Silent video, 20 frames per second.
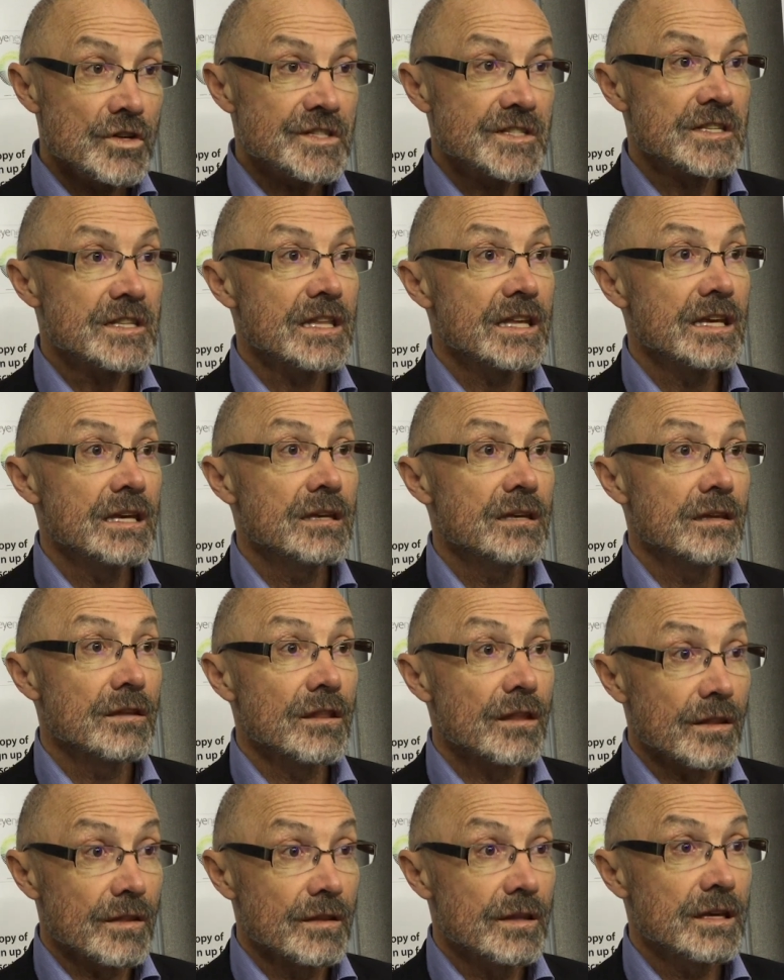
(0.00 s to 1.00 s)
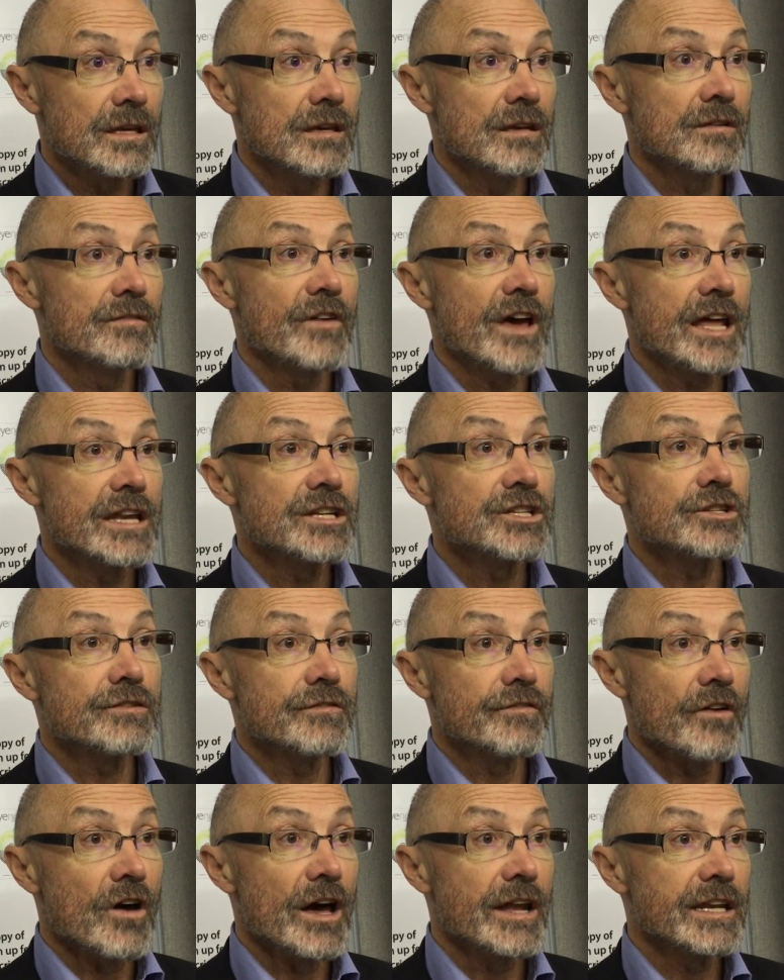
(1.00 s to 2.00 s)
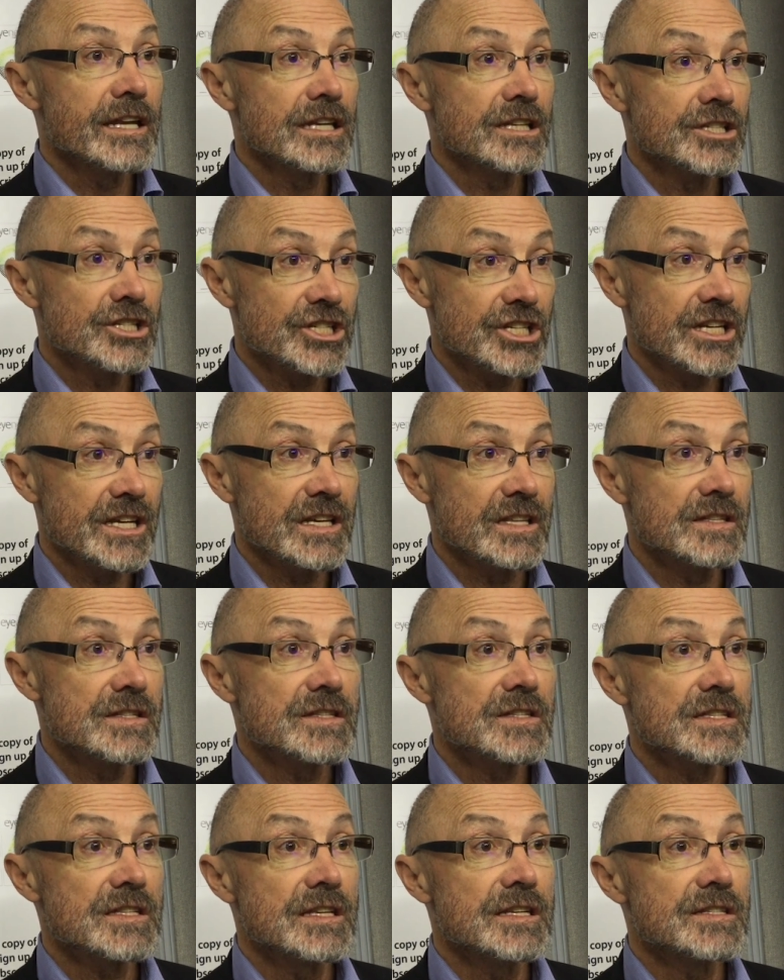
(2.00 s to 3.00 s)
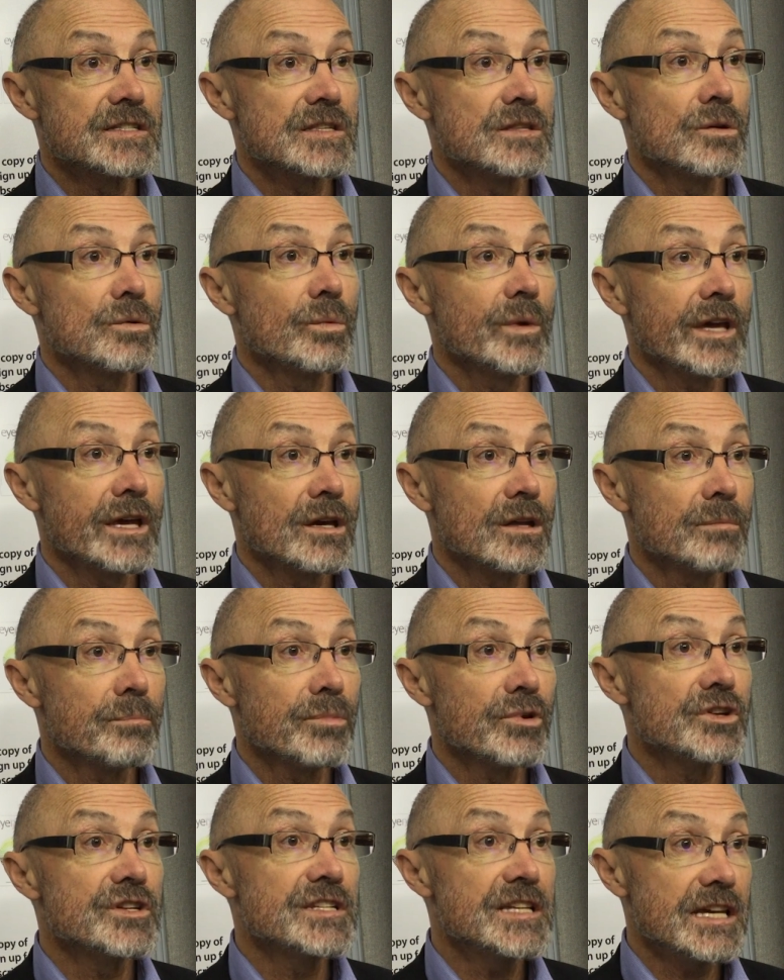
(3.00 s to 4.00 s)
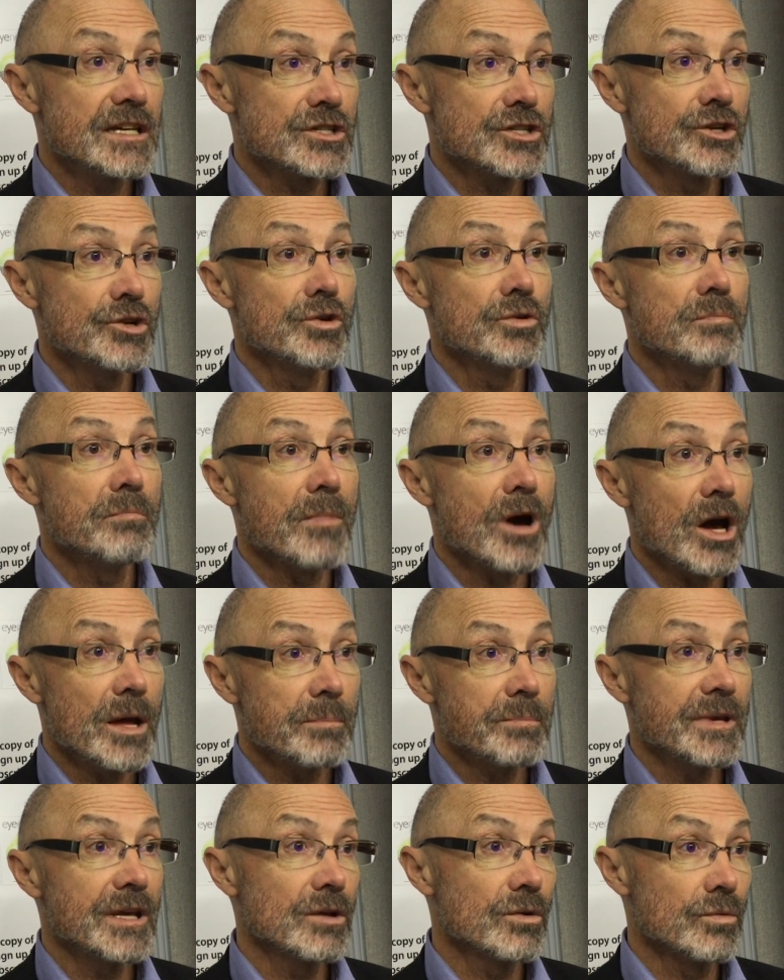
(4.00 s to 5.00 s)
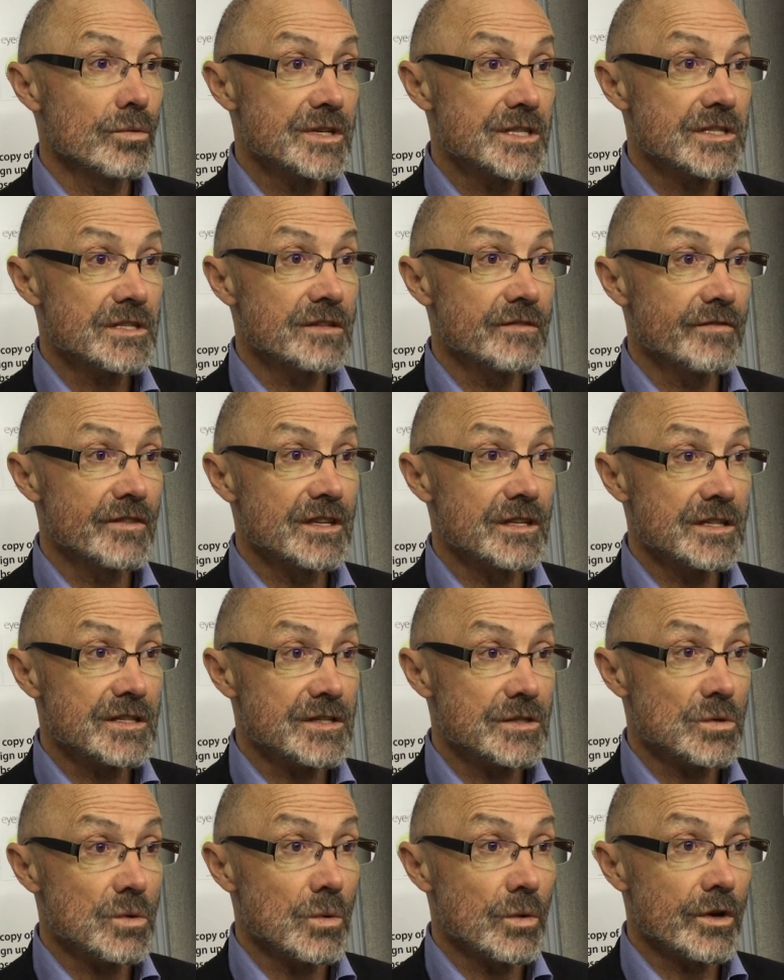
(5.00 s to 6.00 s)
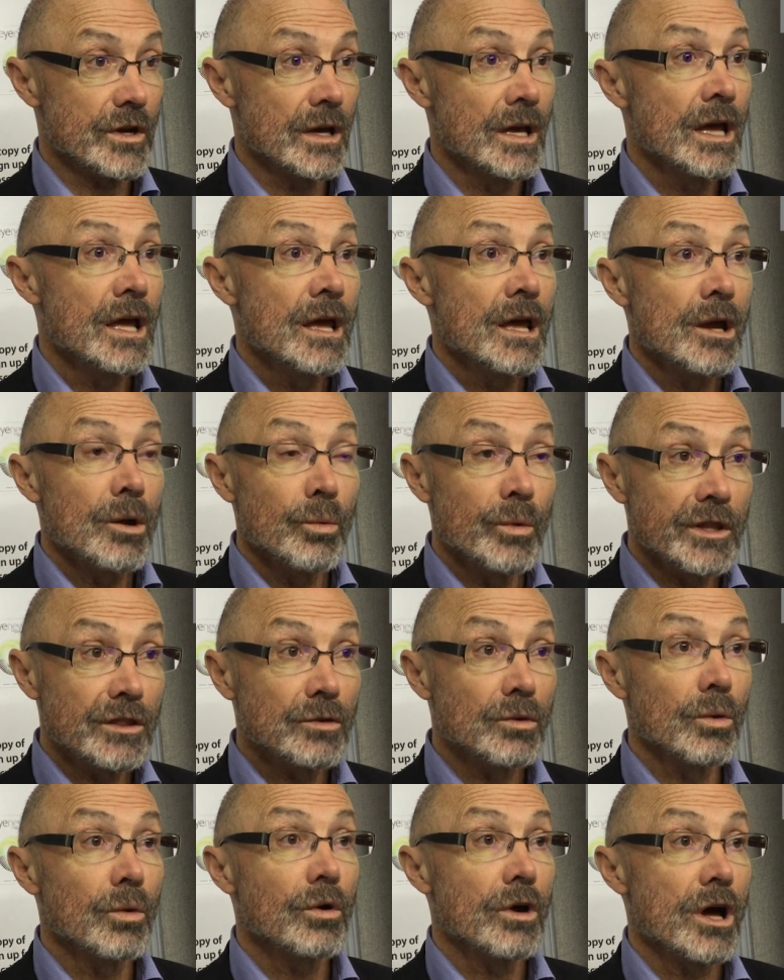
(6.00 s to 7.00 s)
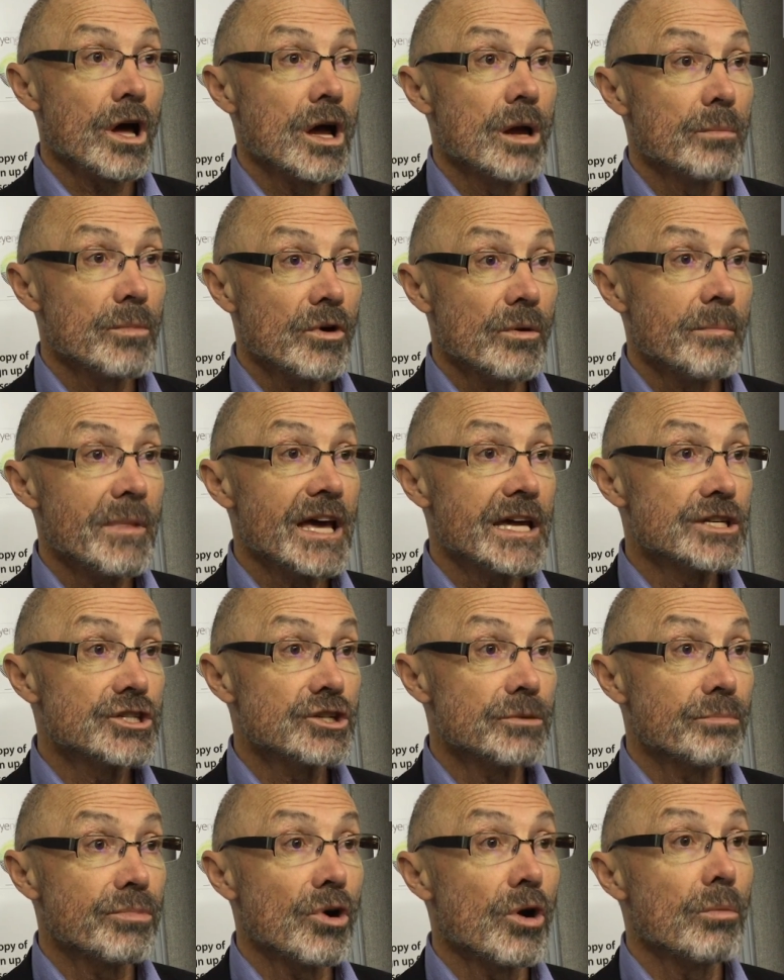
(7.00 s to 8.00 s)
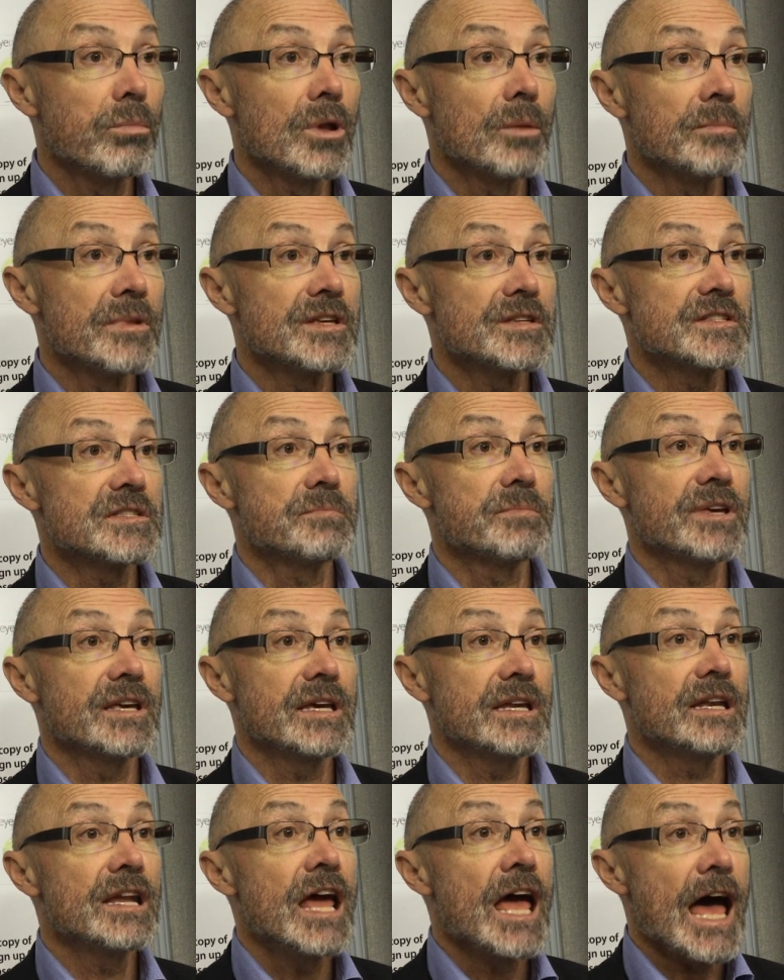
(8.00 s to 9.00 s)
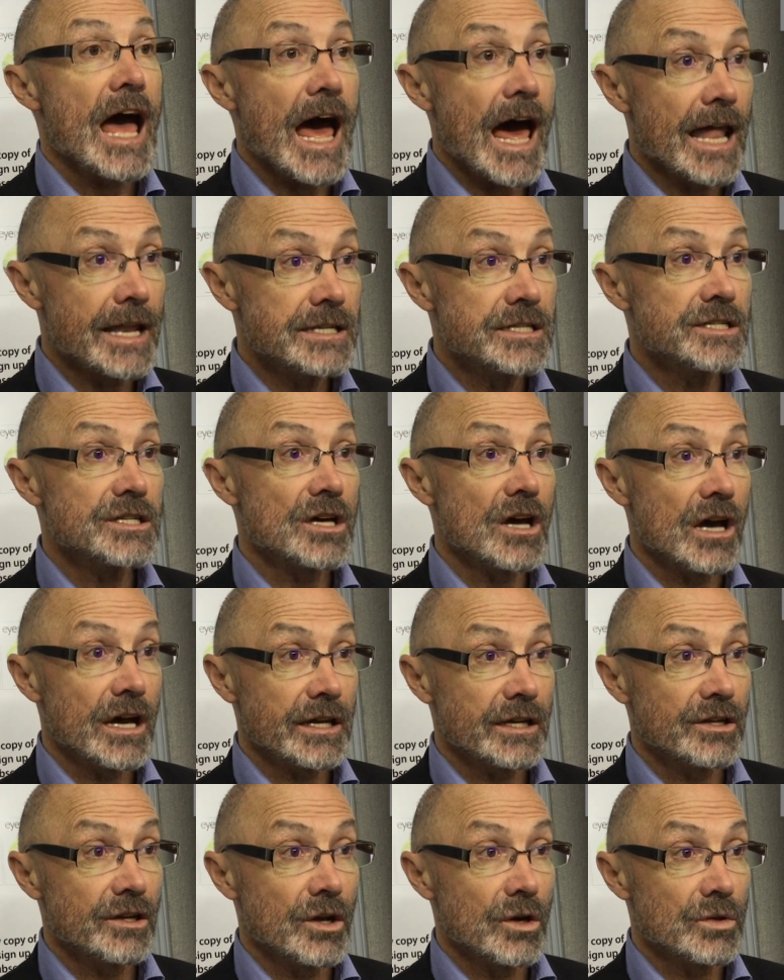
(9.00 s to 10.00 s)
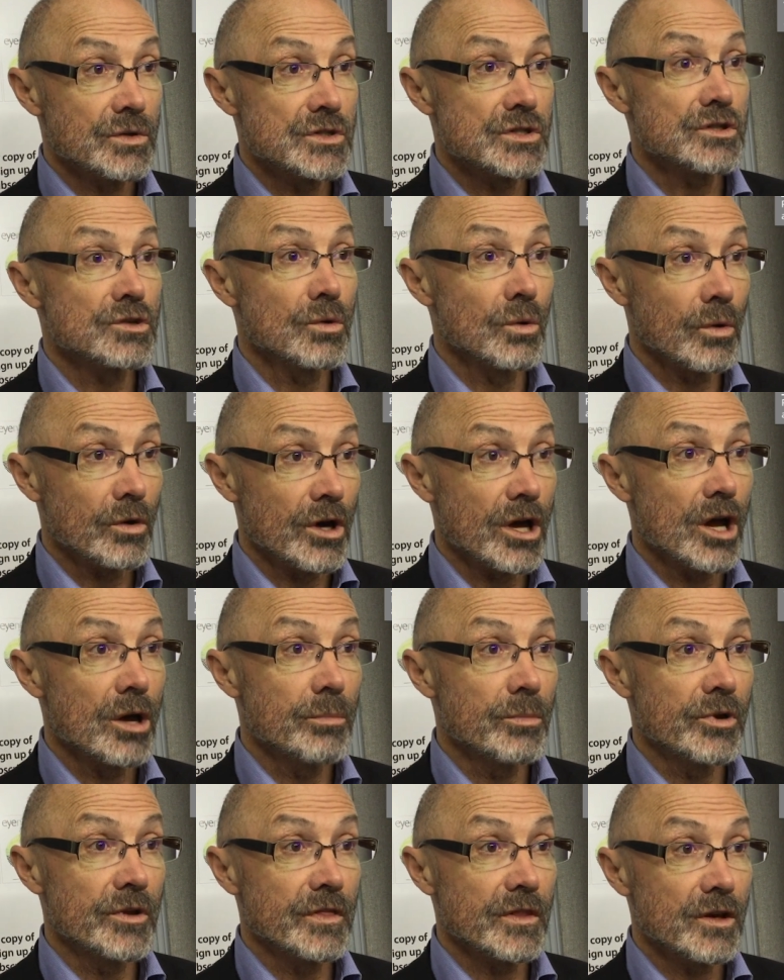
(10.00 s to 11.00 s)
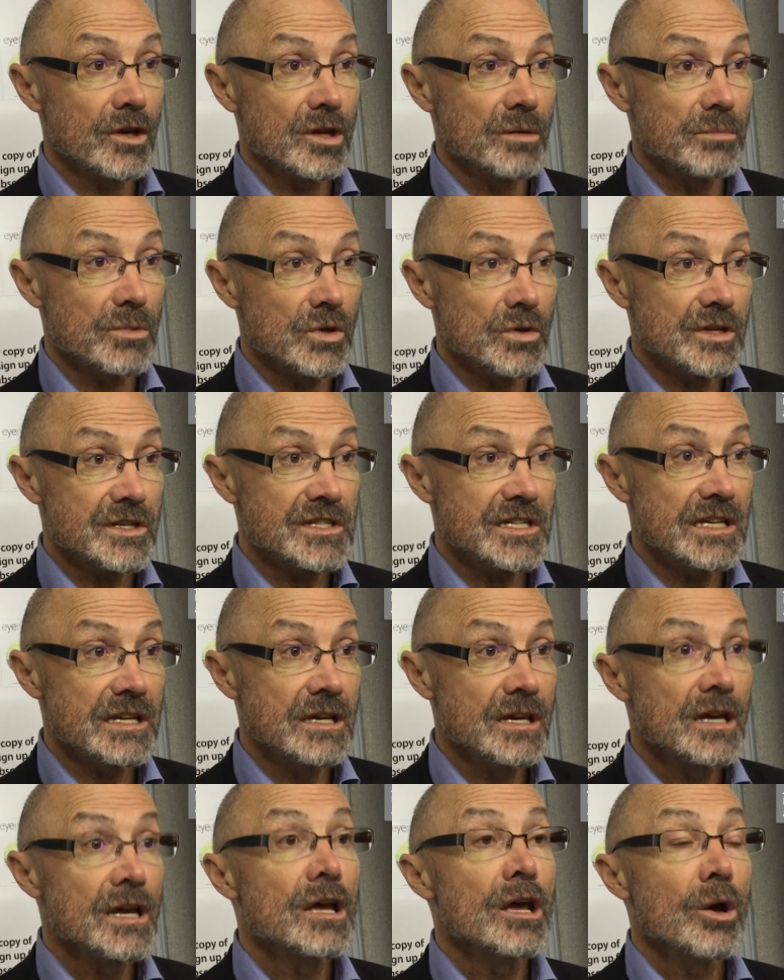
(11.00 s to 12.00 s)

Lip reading: Firstly, the advantage of finding genes is that we can predict who might be at risk of the disorder. With glaucoma, a major problem has been undiagnosed glaucoma in the community.